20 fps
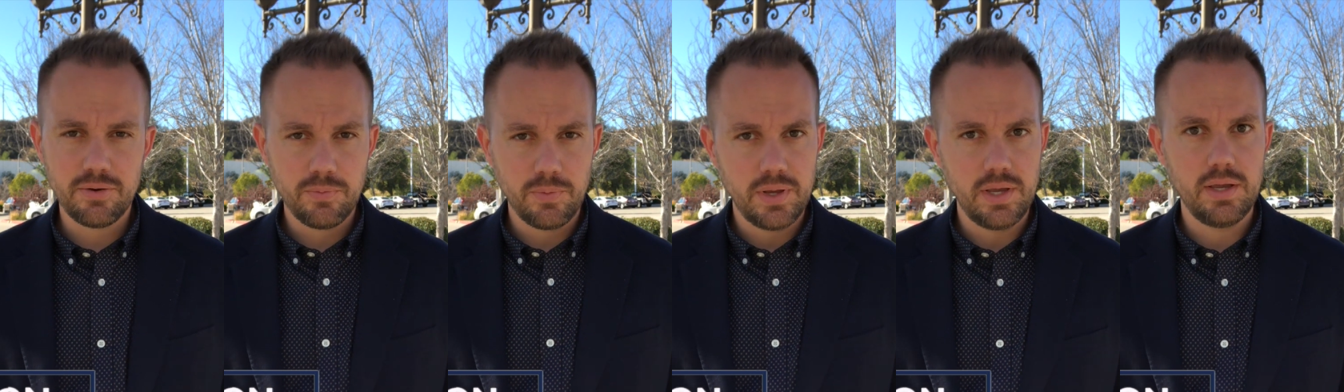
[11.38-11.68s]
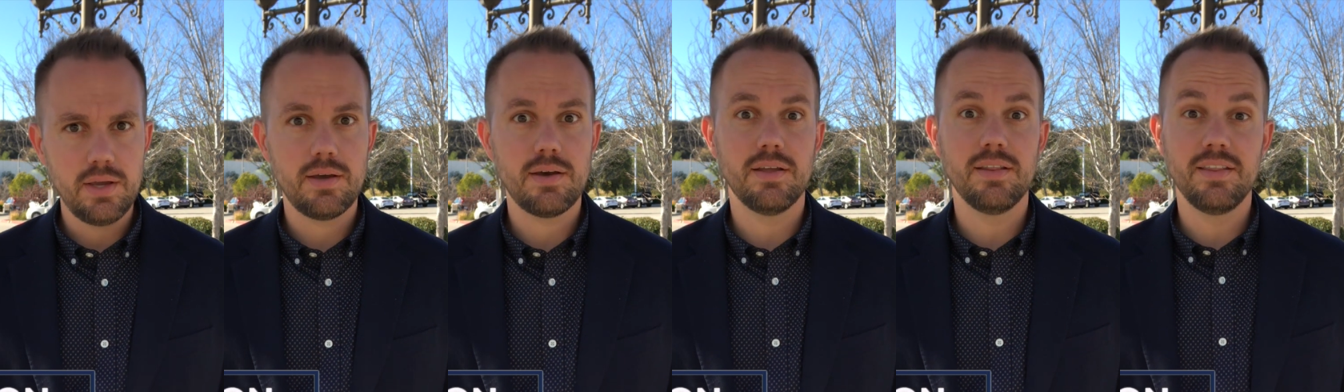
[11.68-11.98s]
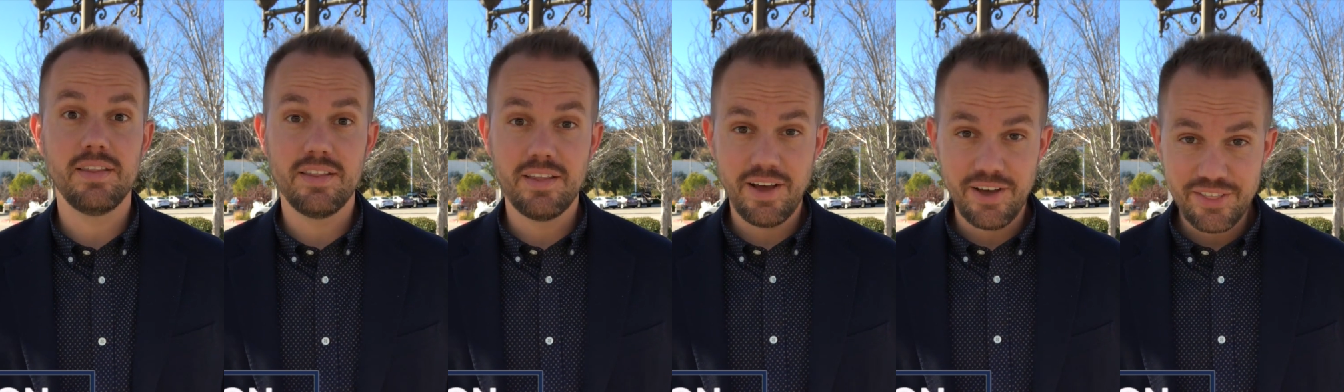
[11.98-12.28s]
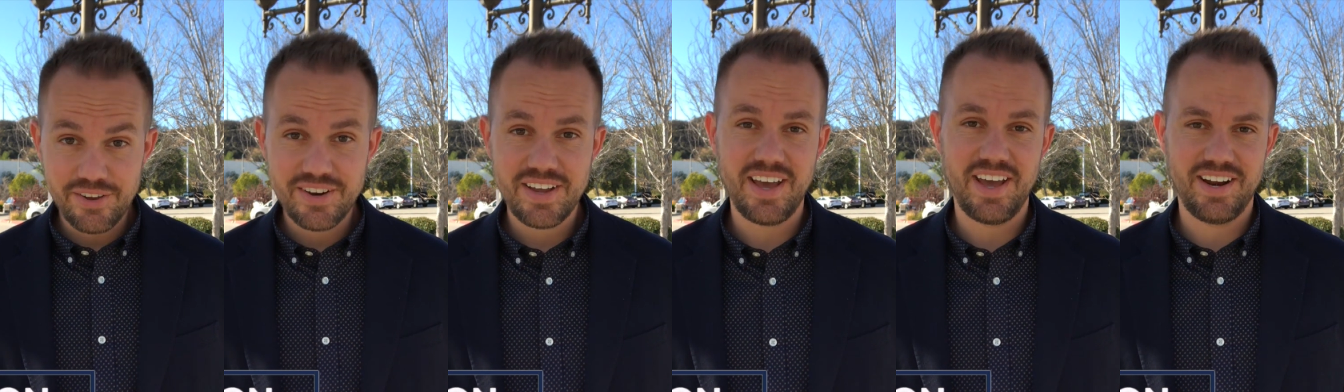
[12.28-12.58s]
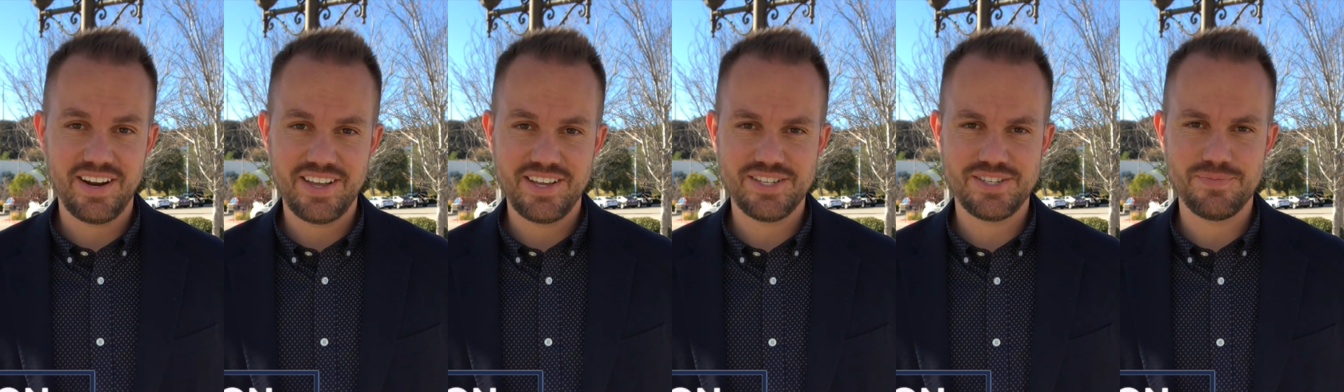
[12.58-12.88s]
week, another
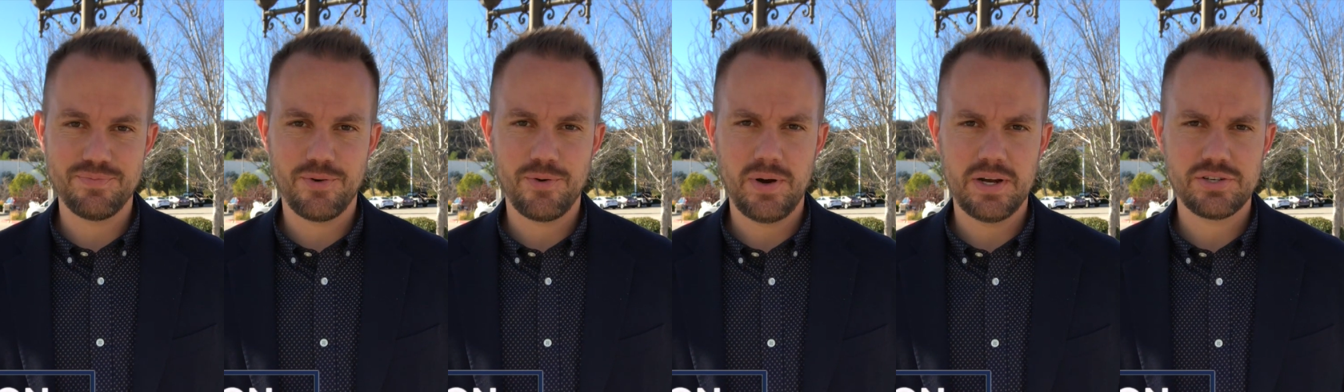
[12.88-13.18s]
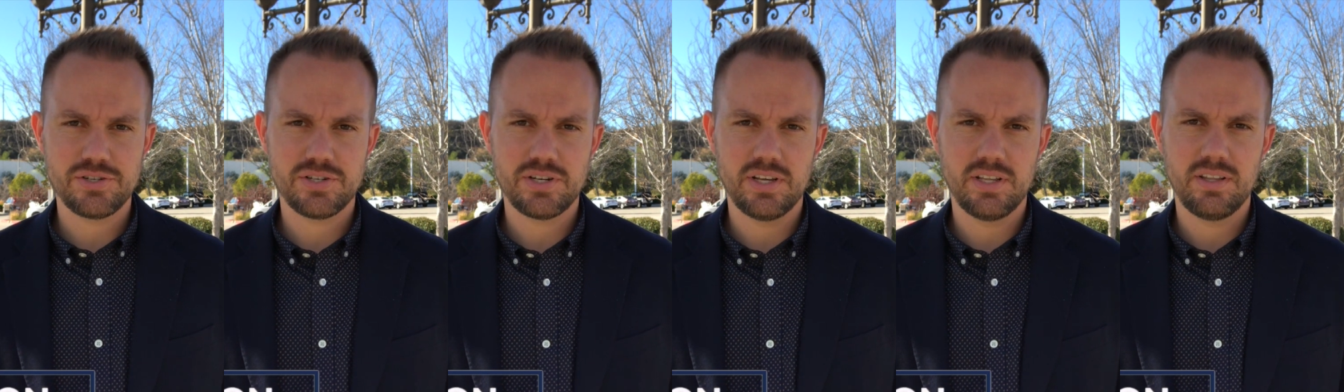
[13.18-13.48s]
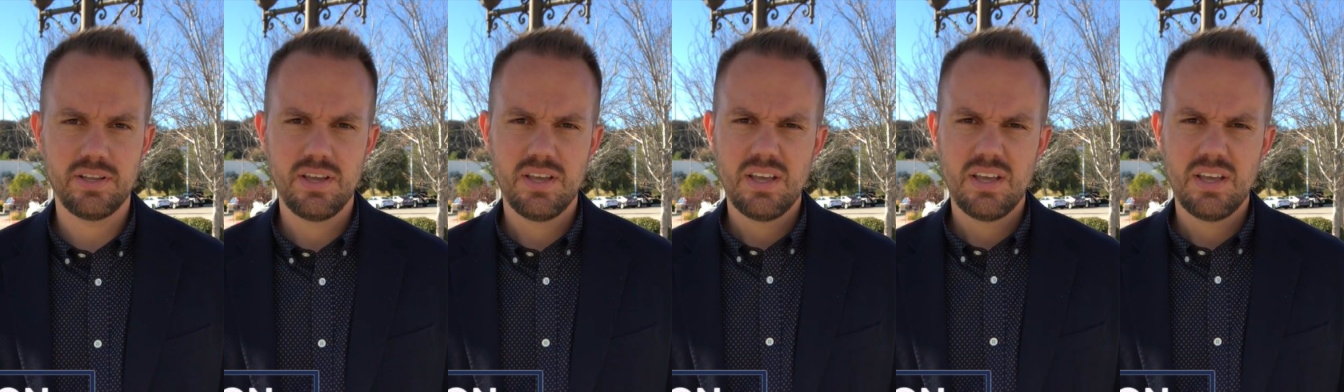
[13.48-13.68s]
catechism question.